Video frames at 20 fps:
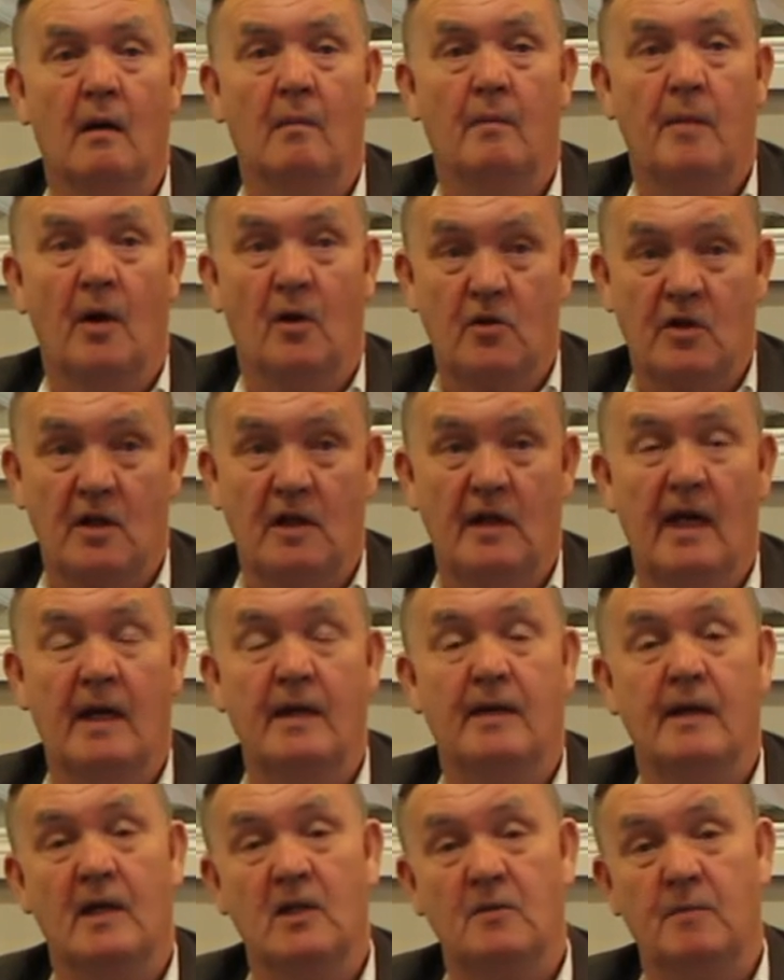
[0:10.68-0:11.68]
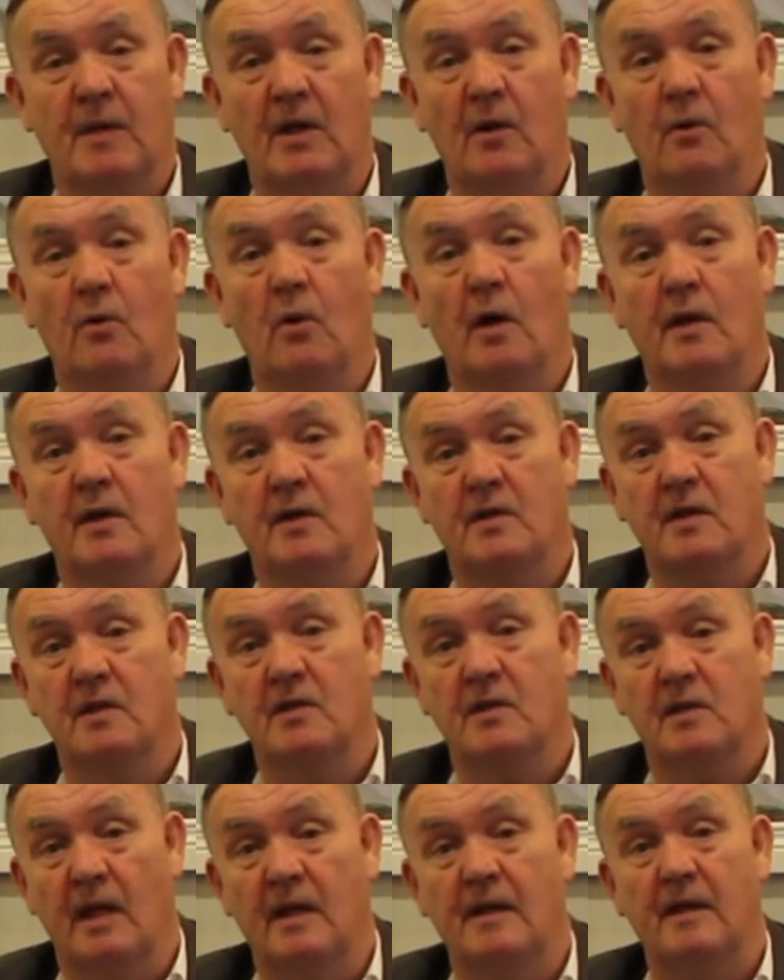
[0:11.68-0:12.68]
Personally, I think it's been eroded
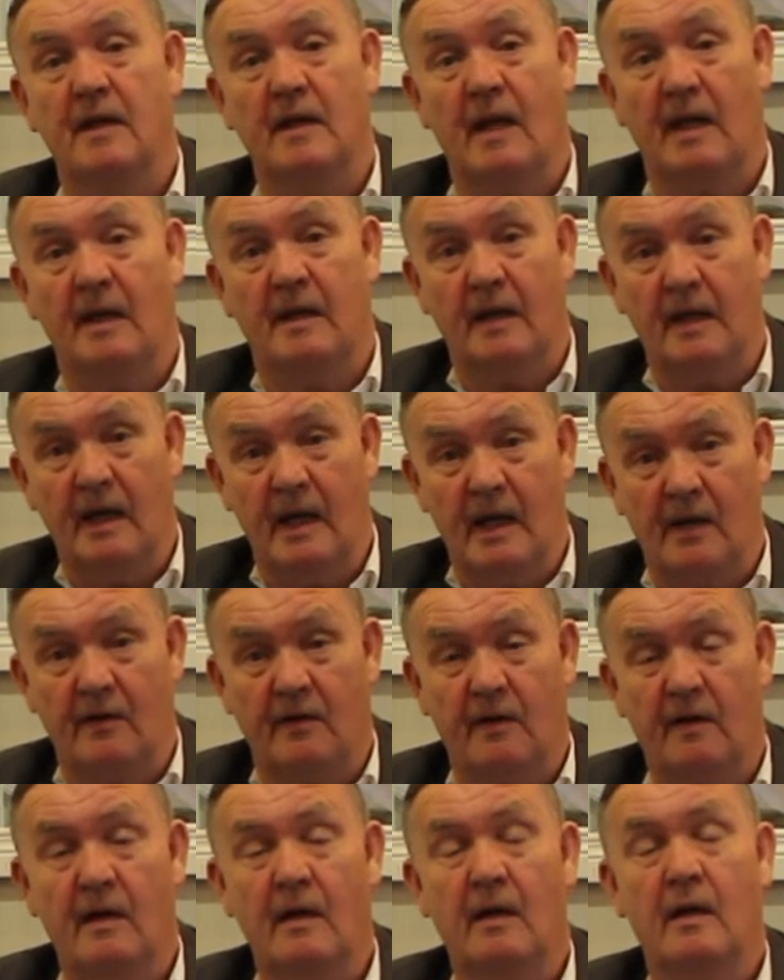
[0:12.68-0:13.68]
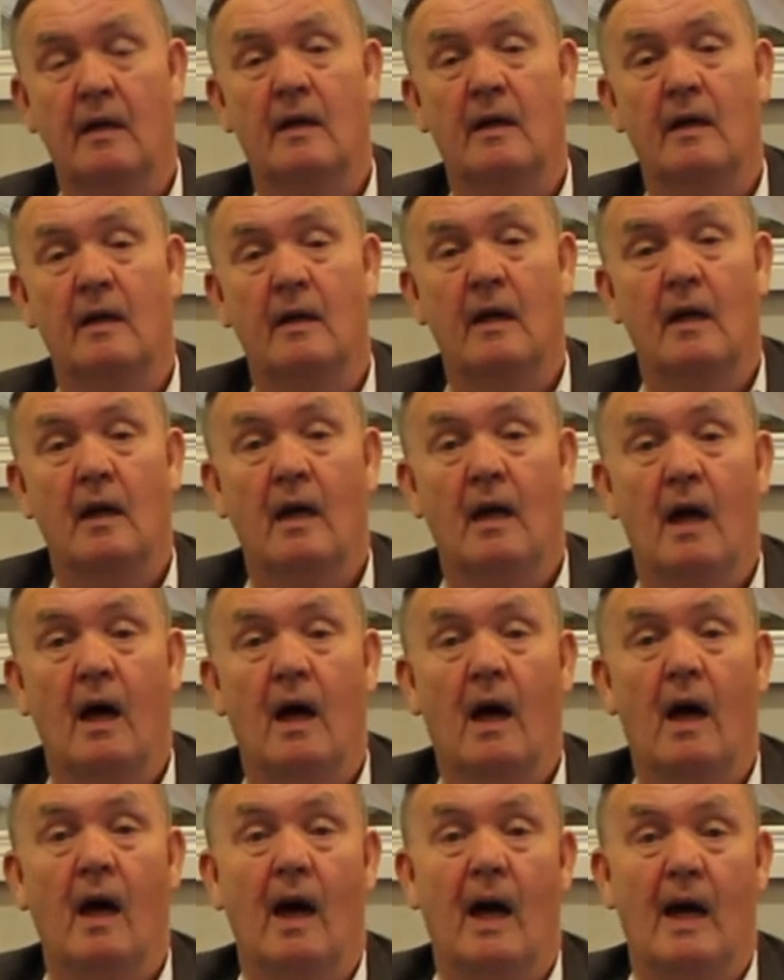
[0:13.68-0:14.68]
since
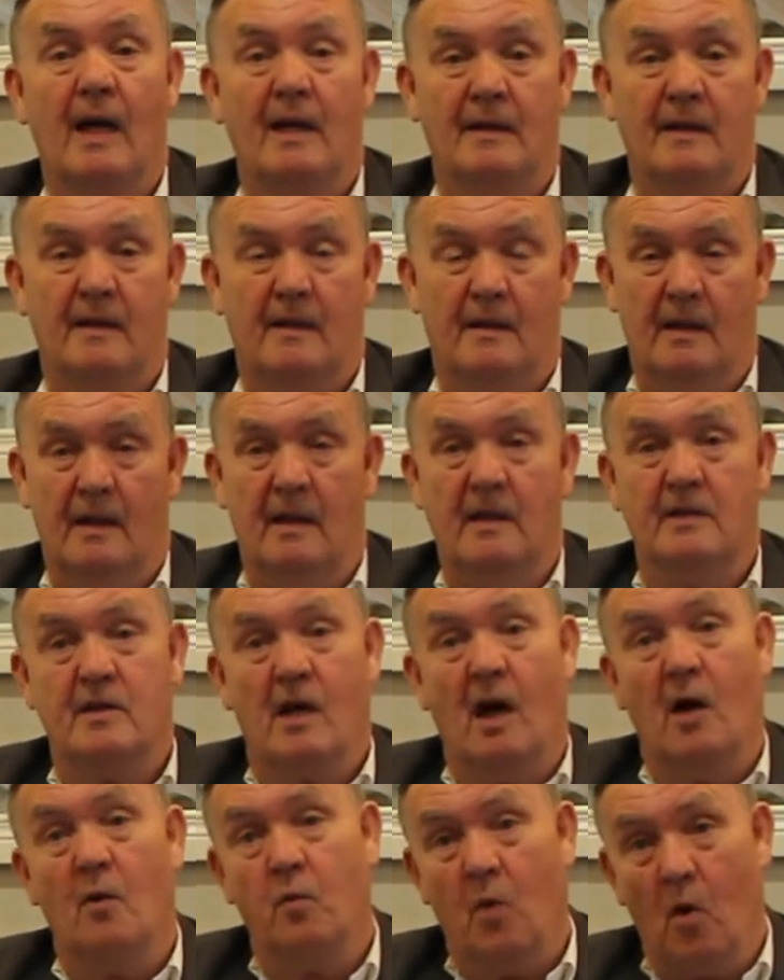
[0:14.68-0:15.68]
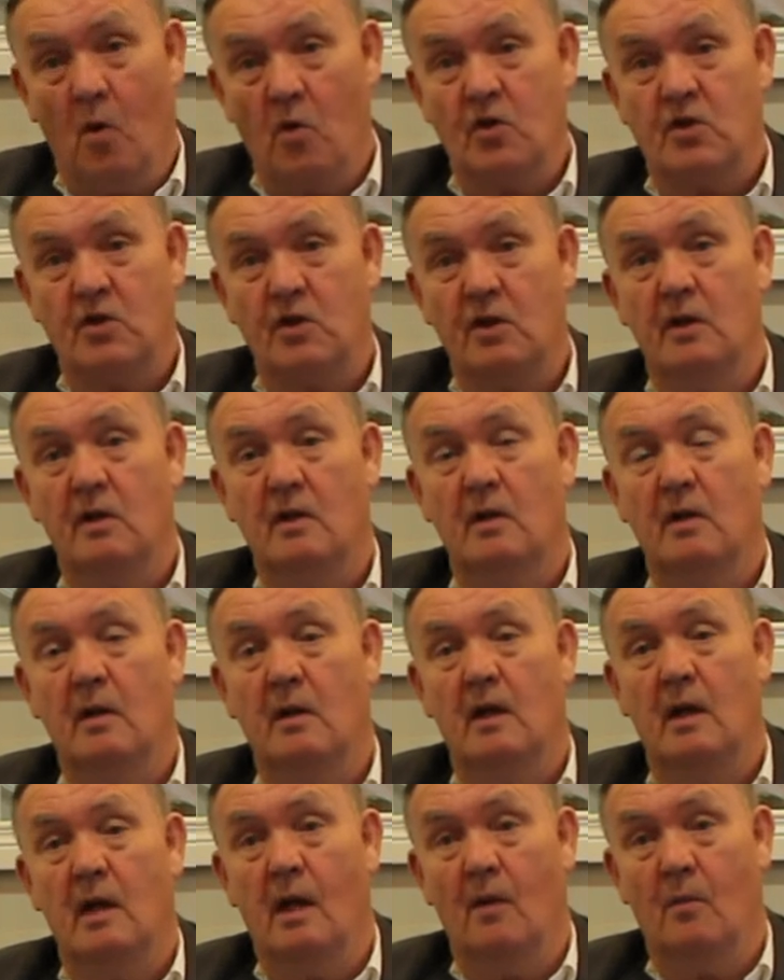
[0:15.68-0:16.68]
1998, and it's got worse
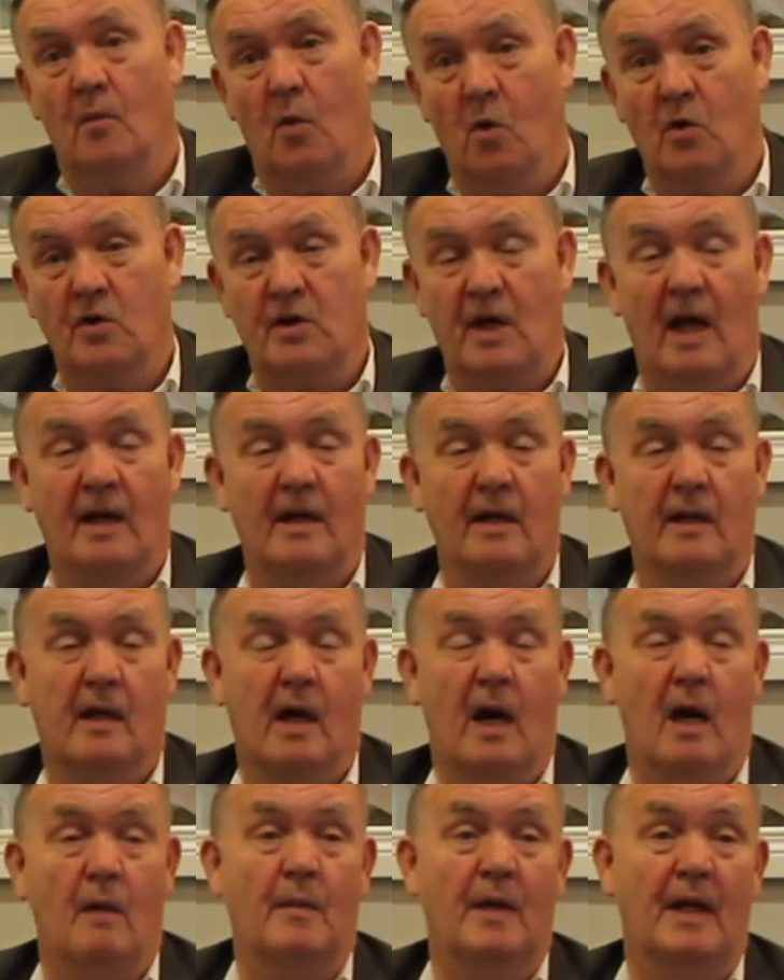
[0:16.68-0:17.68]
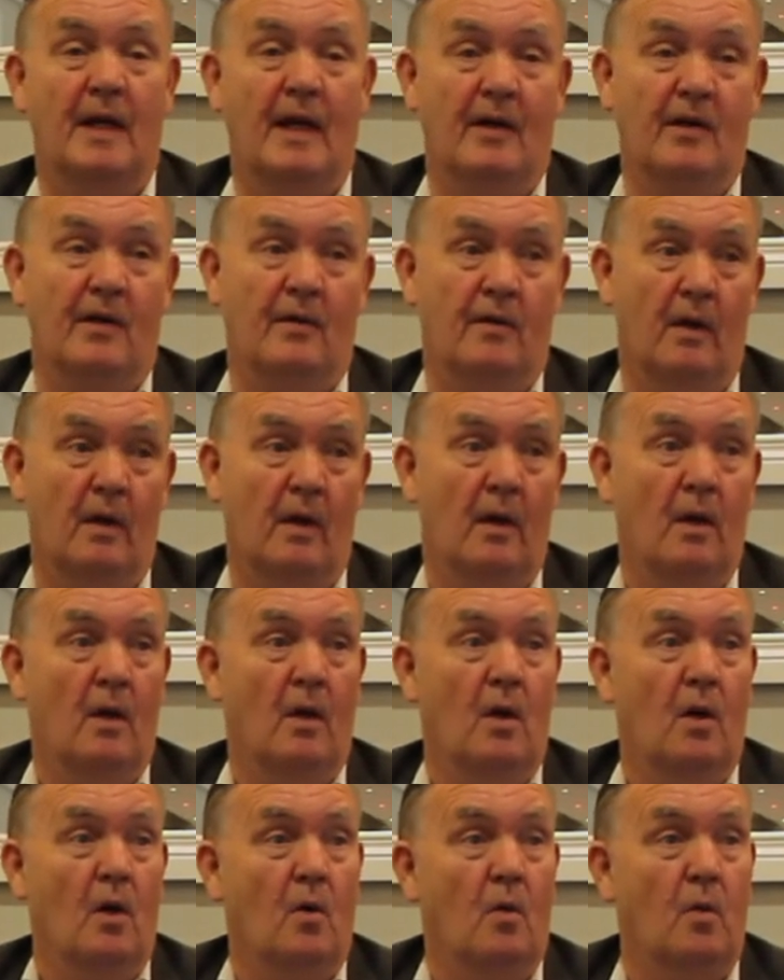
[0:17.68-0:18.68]
and worse, and it culminated
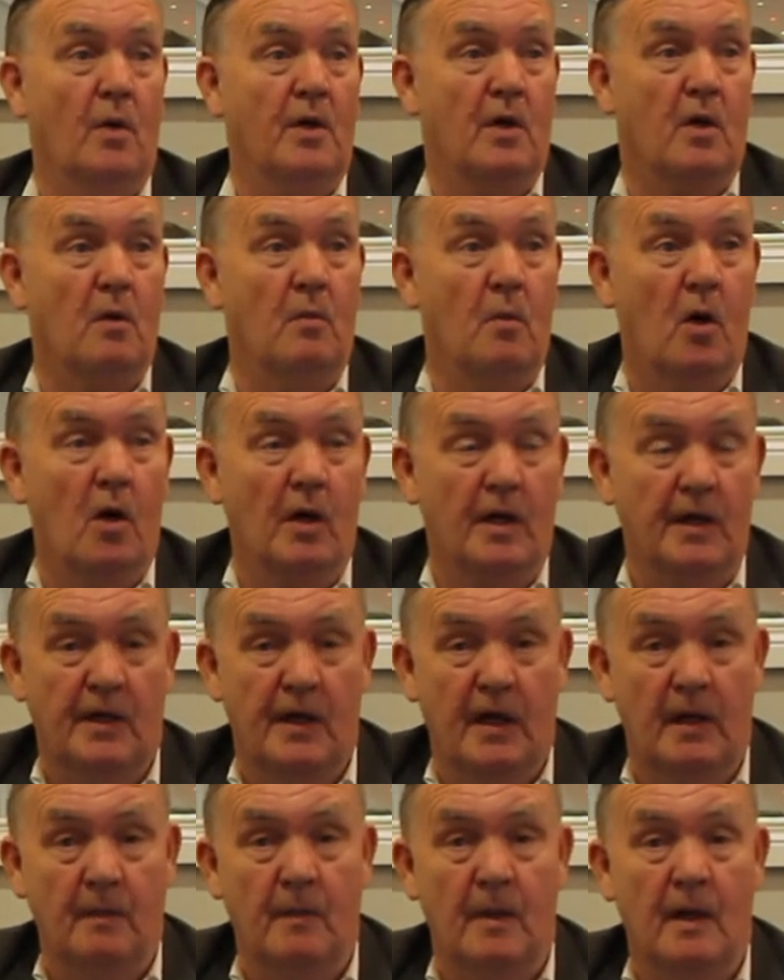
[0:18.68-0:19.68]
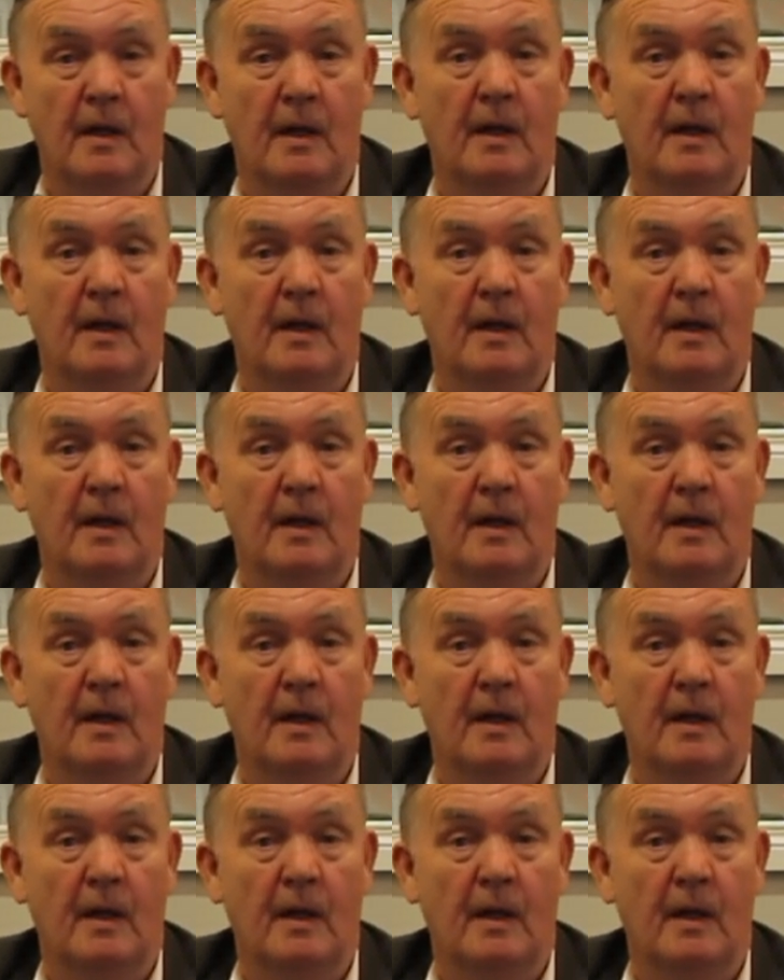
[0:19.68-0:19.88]
with the Camogie team